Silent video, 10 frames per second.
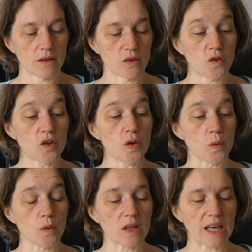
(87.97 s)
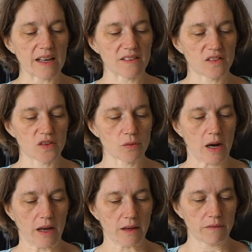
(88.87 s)
Soon the guests
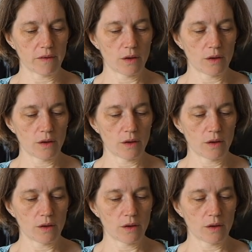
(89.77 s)
arrive.